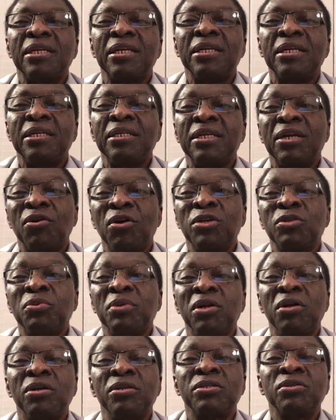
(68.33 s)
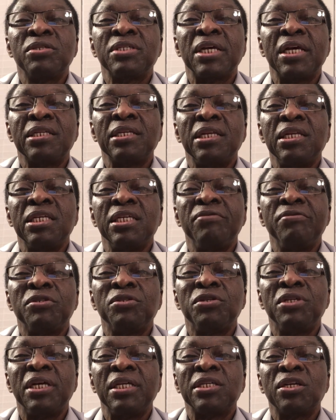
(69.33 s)
And the course will also certainly give
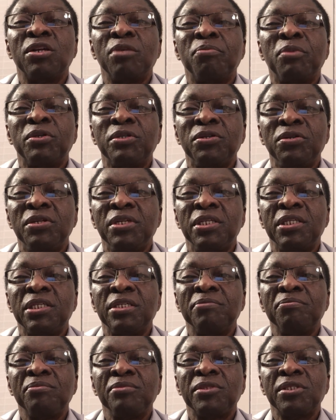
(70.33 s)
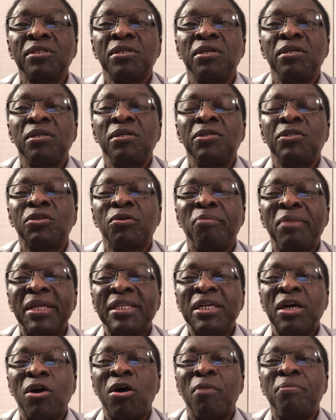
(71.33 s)
students an opportunity to
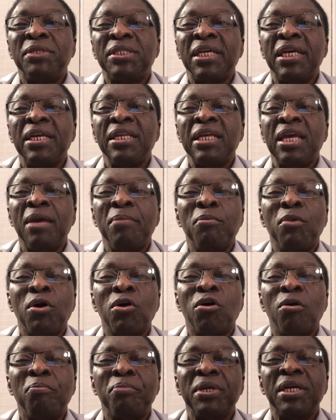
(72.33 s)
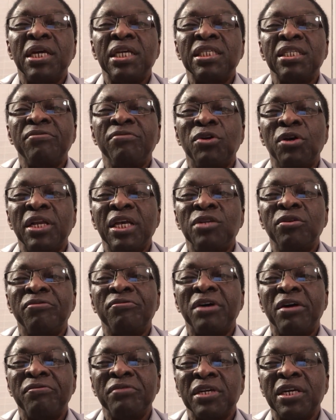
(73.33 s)
better obtain a more comprehensive knowledge
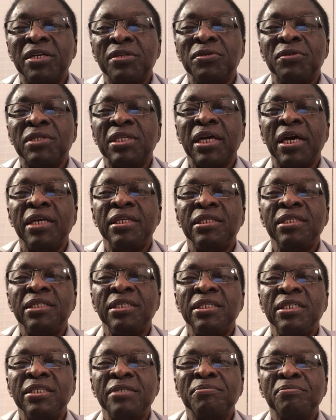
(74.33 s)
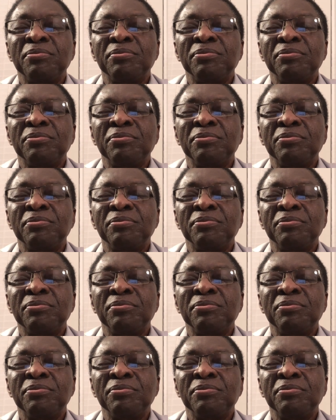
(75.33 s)
of African societies.